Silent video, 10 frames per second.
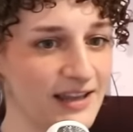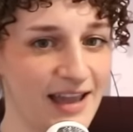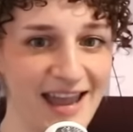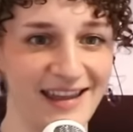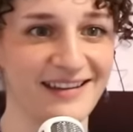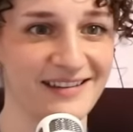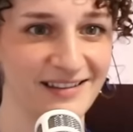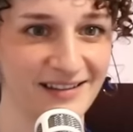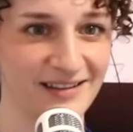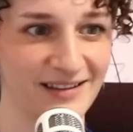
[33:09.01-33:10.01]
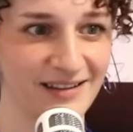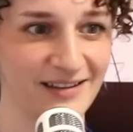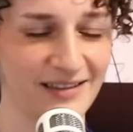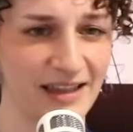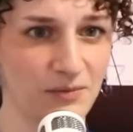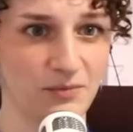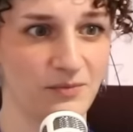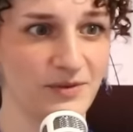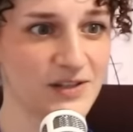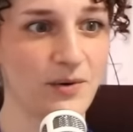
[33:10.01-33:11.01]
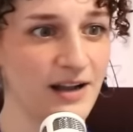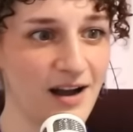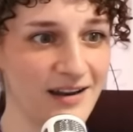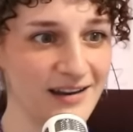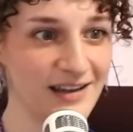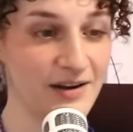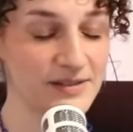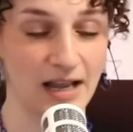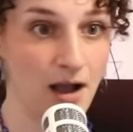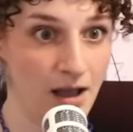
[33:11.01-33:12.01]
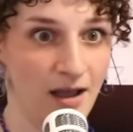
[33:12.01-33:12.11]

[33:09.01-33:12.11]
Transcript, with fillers: hey like what's going on and i was like